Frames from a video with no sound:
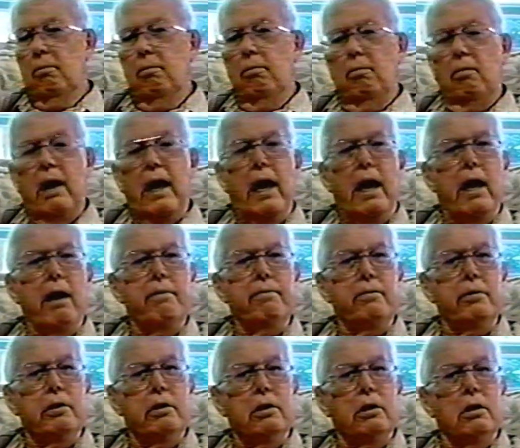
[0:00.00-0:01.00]
aft
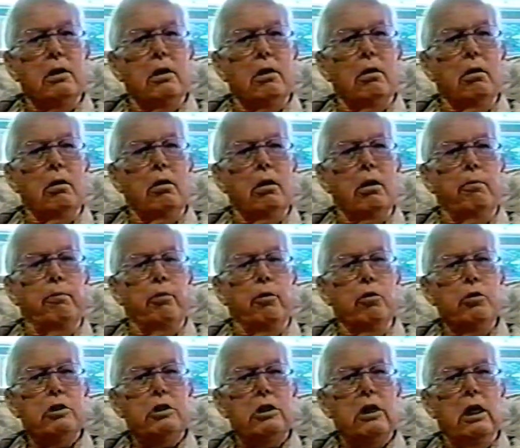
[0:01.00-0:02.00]
on the port
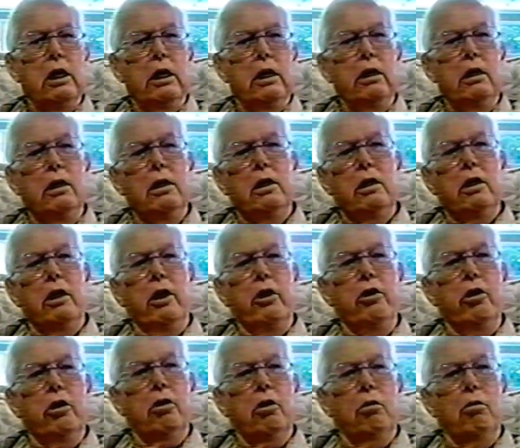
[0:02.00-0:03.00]
side and you
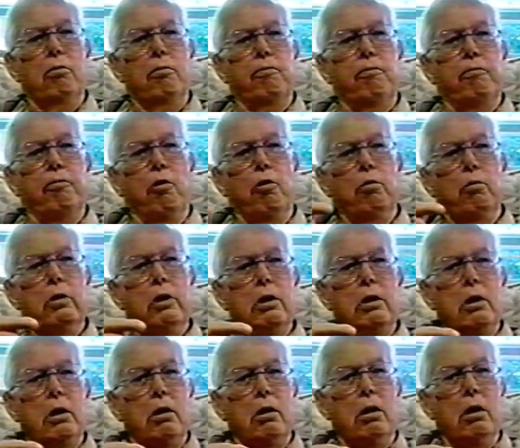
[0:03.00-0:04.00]
go forward
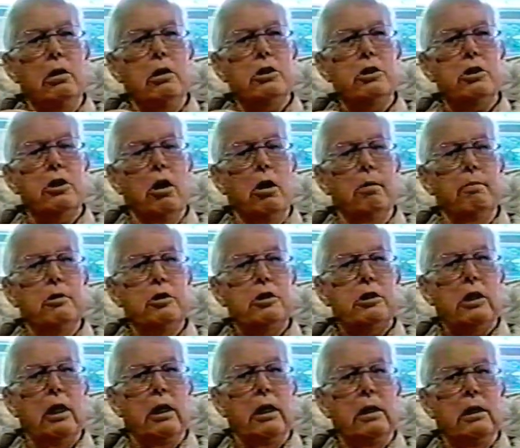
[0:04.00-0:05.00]
on the starboard
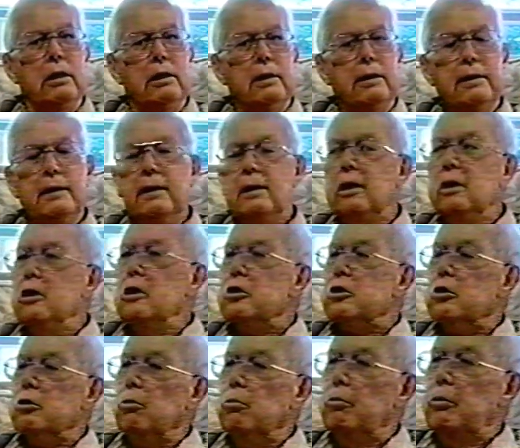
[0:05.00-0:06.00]
side. So
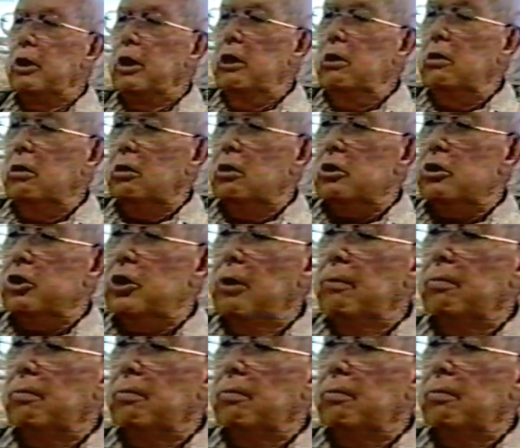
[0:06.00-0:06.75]
beneath the ship,